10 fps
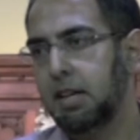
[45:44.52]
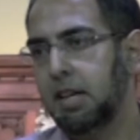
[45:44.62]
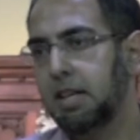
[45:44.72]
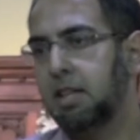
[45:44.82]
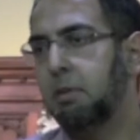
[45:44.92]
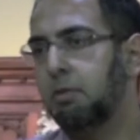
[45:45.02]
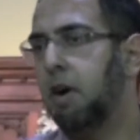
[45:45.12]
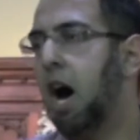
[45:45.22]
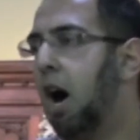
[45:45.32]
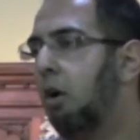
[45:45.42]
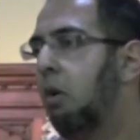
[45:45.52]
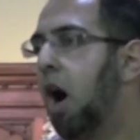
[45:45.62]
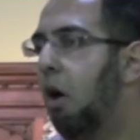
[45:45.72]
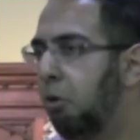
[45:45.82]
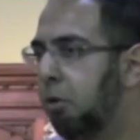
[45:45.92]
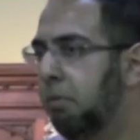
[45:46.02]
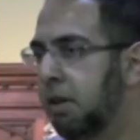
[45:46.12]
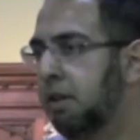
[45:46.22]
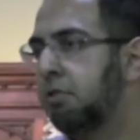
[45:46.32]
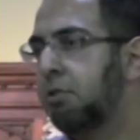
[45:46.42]
in terms of how our
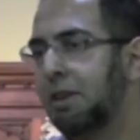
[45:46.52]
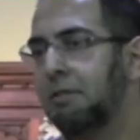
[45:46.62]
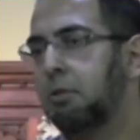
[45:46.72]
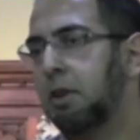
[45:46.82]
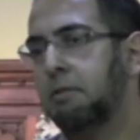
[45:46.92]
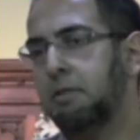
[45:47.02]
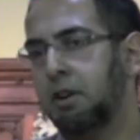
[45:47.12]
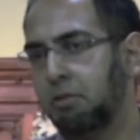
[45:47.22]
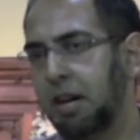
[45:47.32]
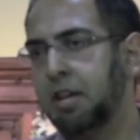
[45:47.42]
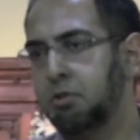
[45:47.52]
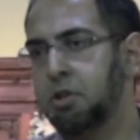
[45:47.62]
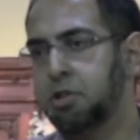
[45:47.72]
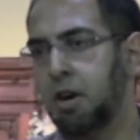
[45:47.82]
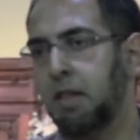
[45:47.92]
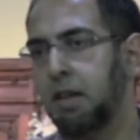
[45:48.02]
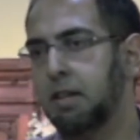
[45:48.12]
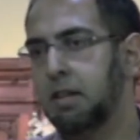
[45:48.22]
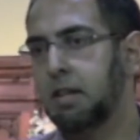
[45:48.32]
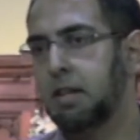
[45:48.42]
communities could in fact relate to each other.
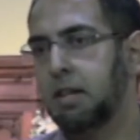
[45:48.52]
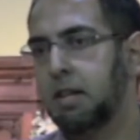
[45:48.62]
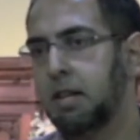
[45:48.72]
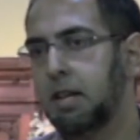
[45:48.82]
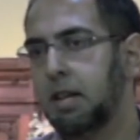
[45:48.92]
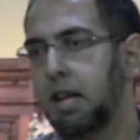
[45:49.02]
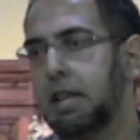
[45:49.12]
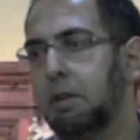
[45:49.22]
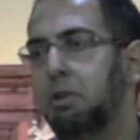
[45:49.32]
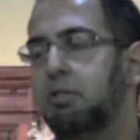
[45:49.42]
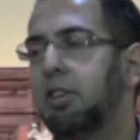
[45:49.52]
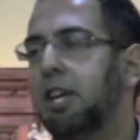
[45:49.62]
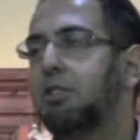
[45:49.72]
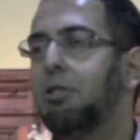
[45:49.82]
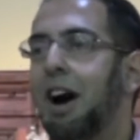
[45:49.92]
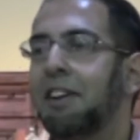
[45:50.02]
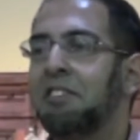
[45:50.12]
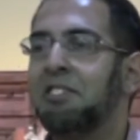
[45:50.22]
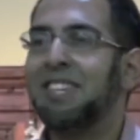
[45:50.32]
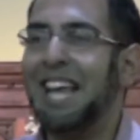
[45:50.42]
That we seek to
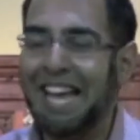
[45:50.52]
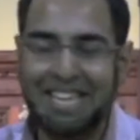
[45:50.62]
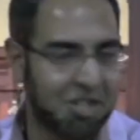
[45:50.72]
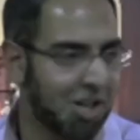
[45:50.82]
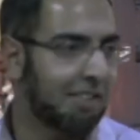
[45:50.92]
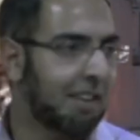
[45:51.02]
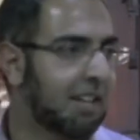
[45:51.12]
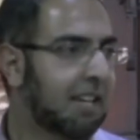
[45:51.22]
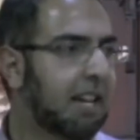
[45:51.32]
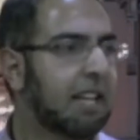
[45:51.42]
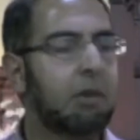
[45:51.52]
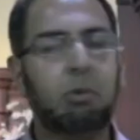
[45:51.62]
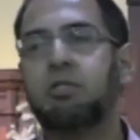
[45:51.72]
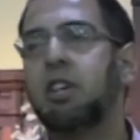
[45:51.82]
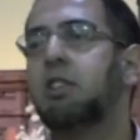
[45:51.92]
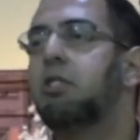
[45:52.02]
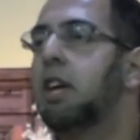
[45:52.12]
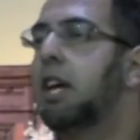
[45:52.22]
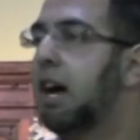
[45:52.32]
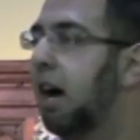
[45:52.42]
understand each other, that we seek to
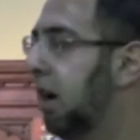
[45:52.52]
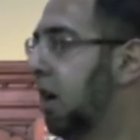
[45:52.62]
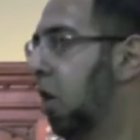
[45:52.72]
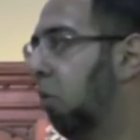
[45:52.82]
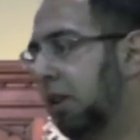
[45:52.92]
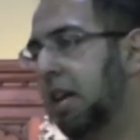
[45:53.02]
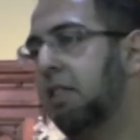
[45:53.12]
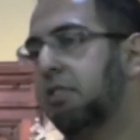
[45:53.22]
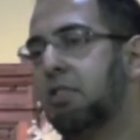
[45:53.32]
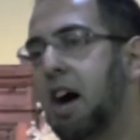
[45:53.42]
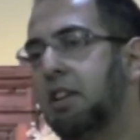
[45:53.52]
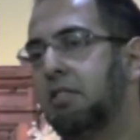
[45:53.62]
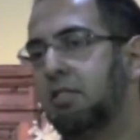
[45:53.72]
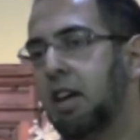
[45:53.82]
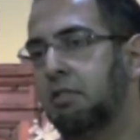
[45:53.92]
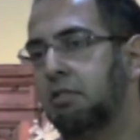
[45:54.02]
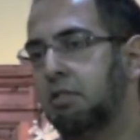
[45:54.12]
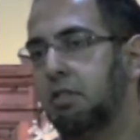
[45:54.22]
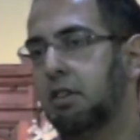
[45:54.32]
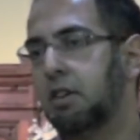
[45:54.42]
hear what the other side says,